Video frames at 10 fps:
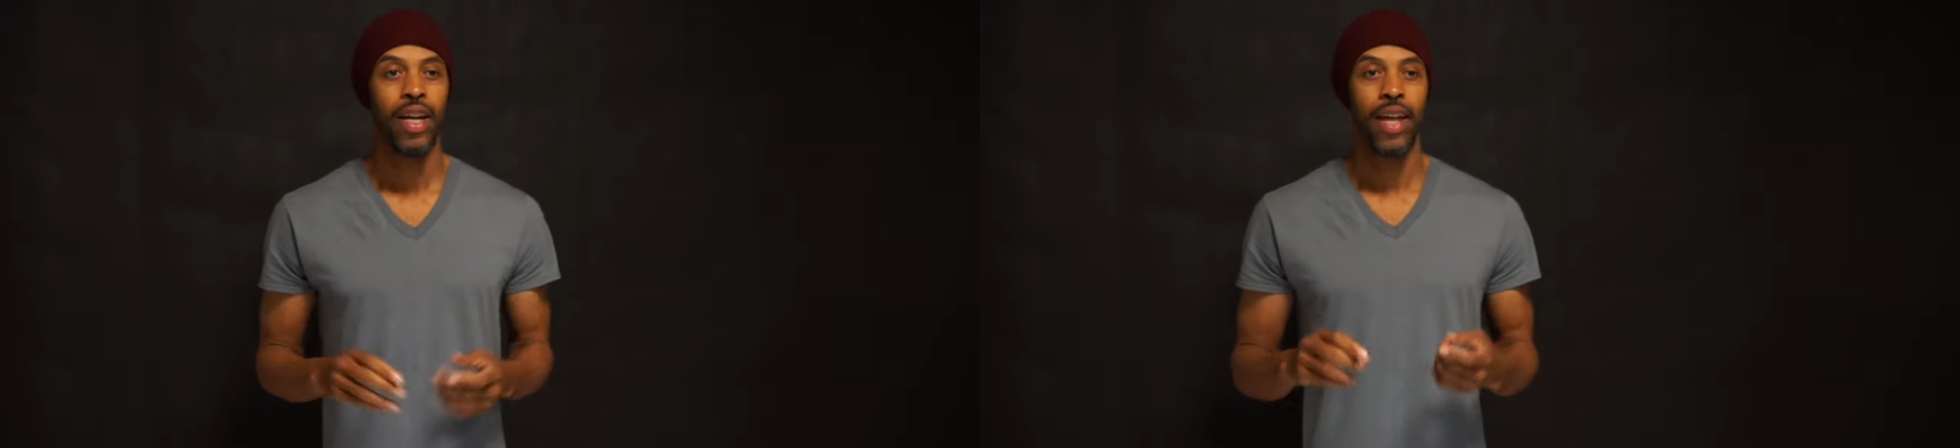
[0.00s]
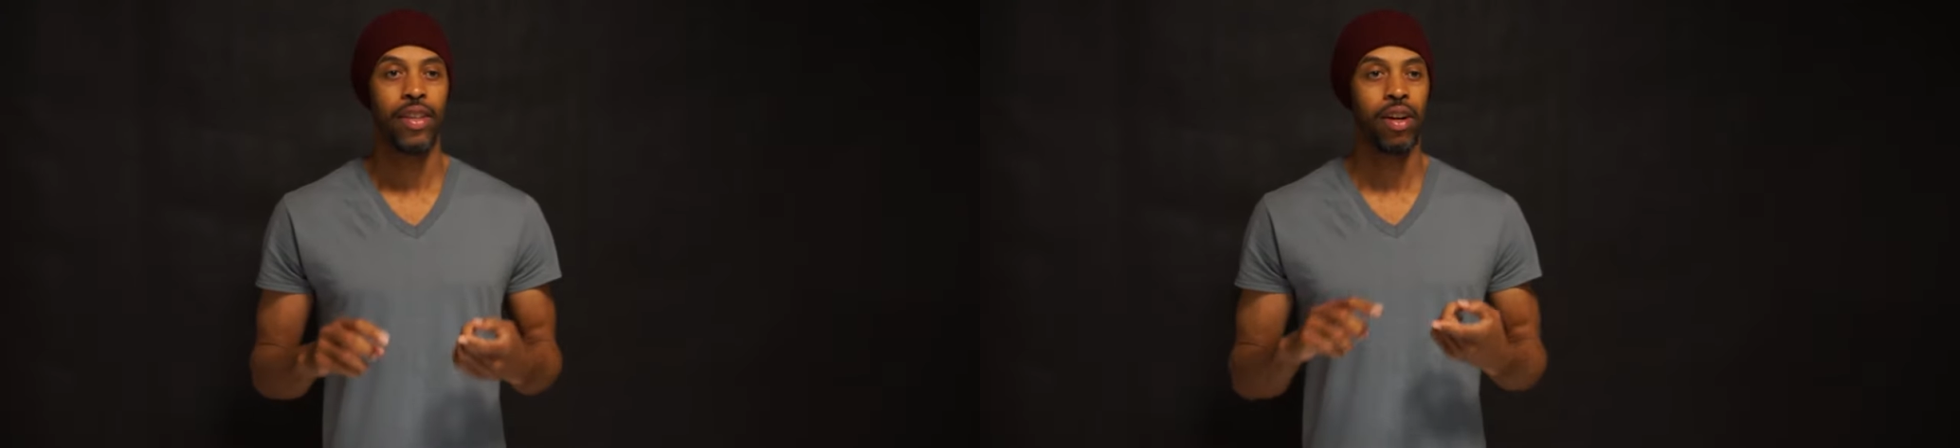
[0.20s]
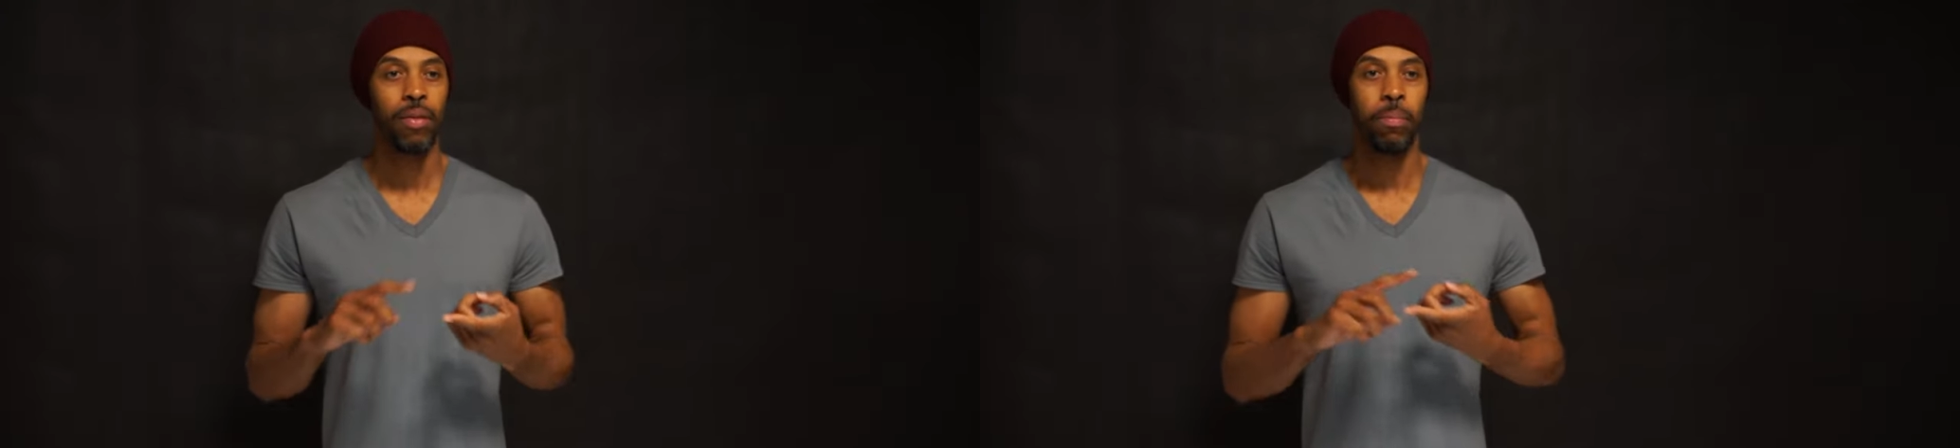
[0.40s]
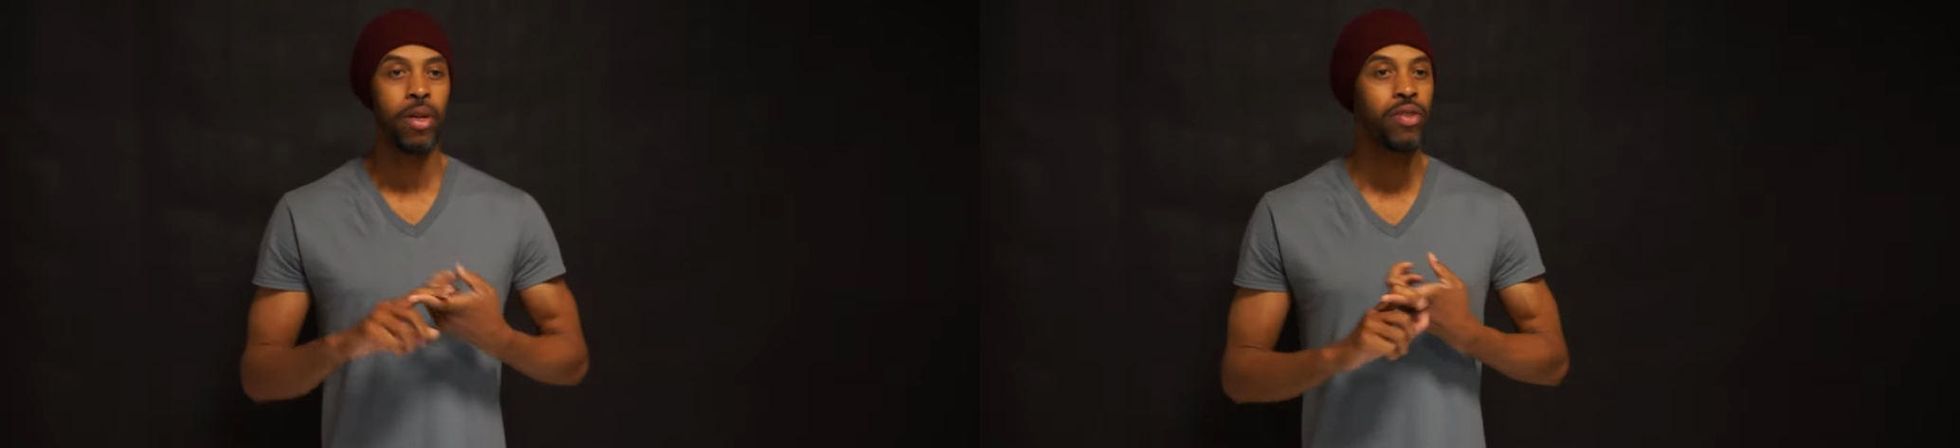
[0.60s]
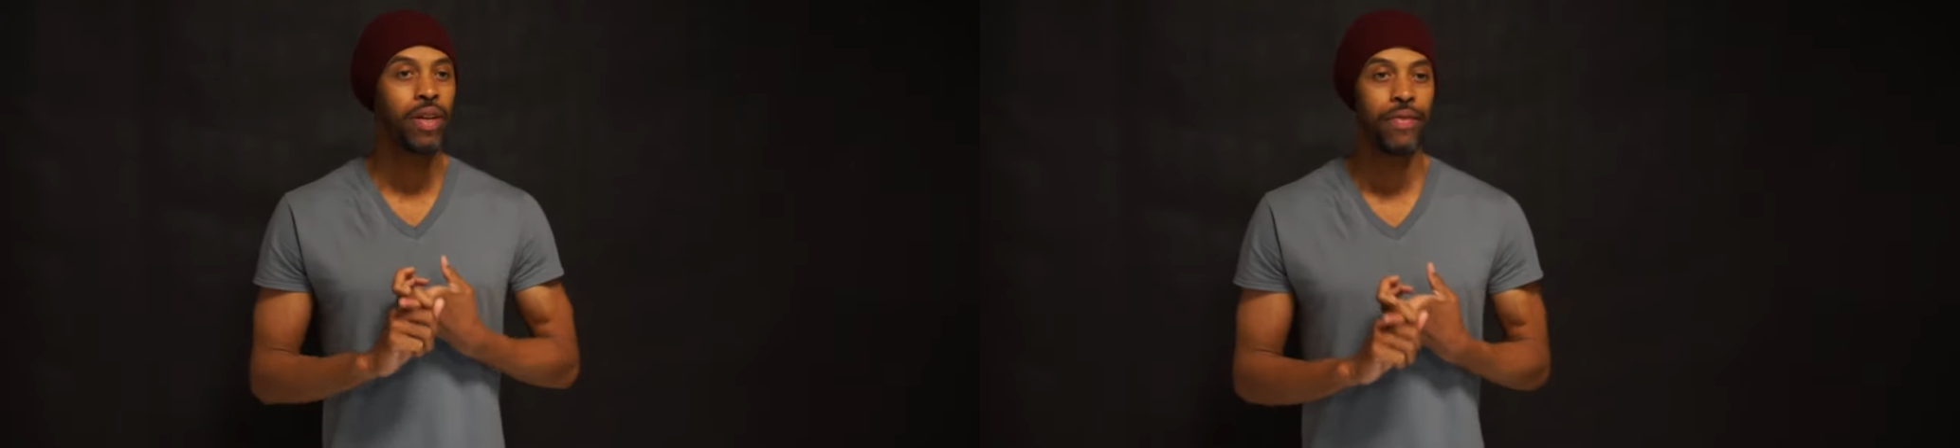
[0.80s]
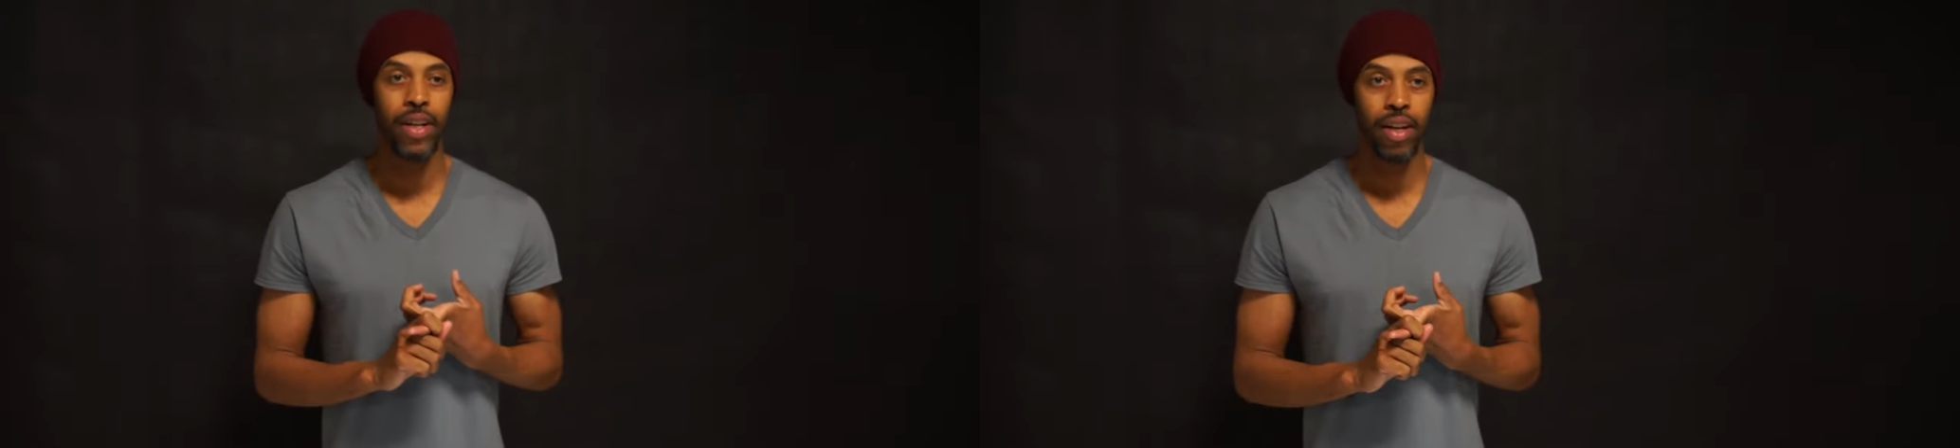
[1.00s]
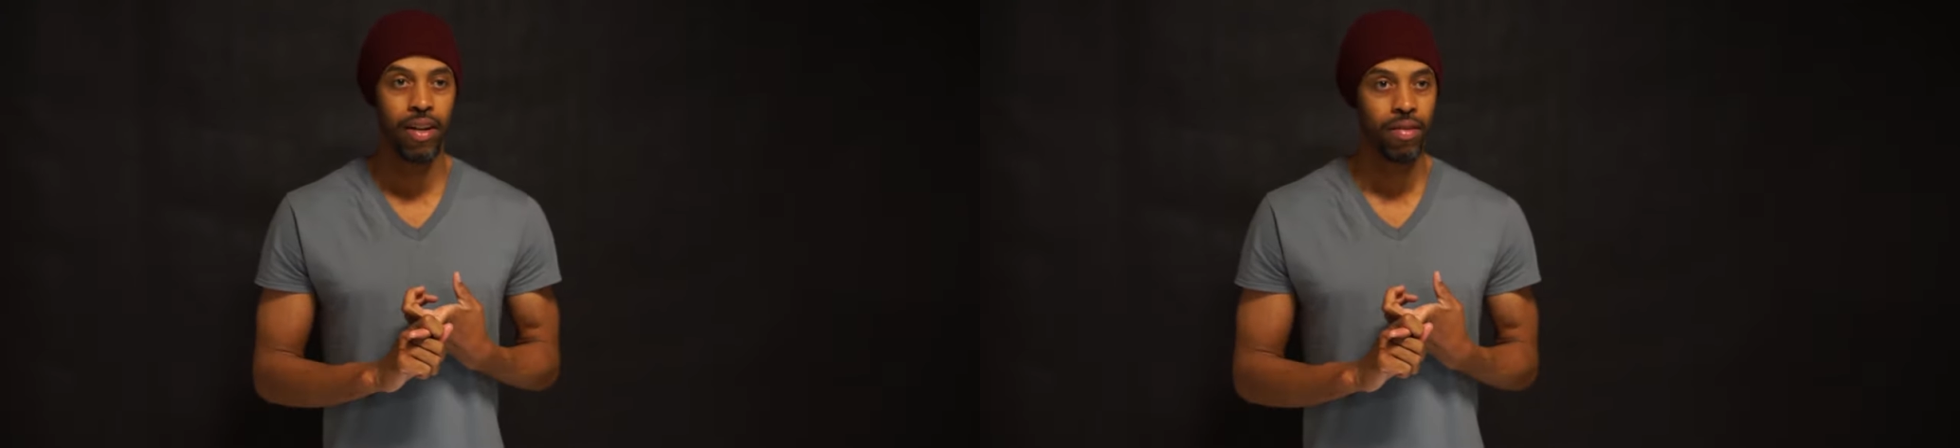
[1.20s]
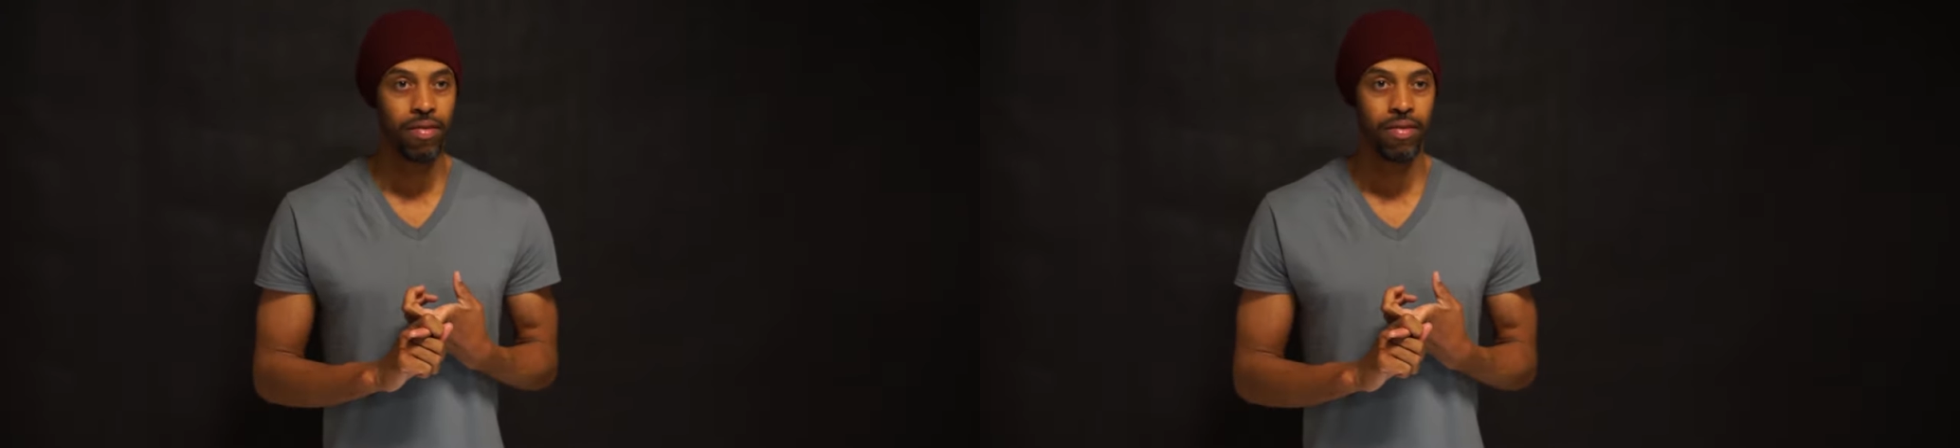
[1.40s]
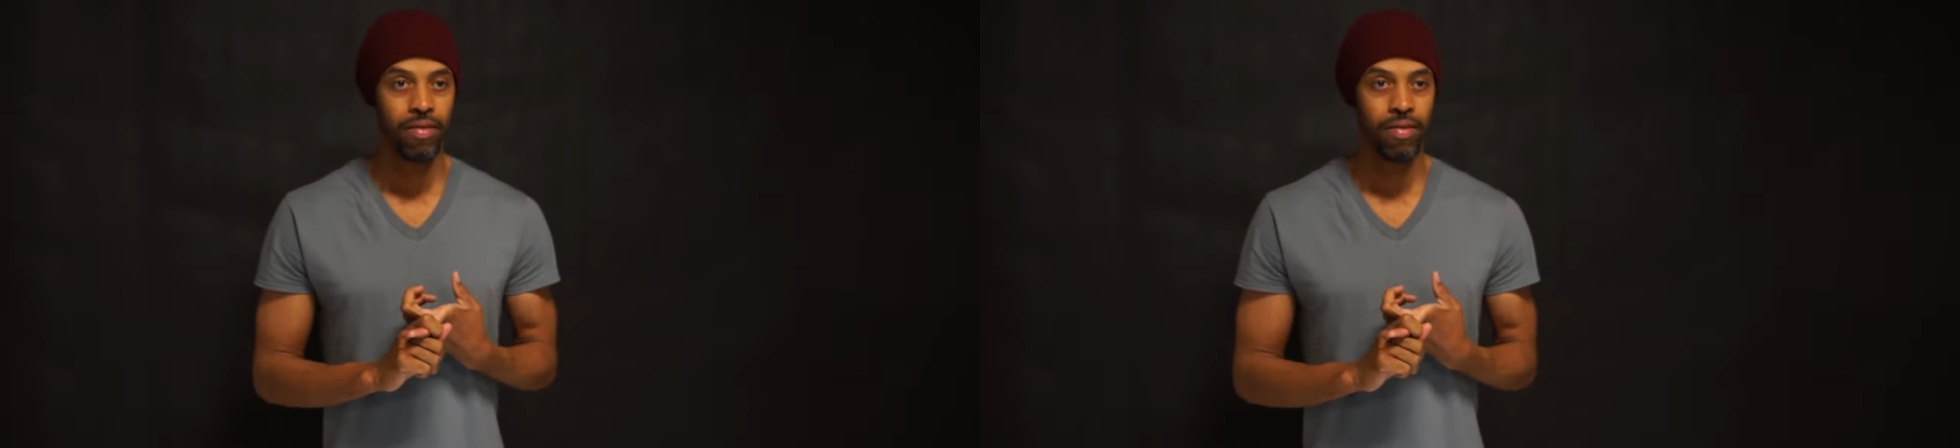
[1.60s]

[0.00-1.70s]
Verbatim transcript: in their music video,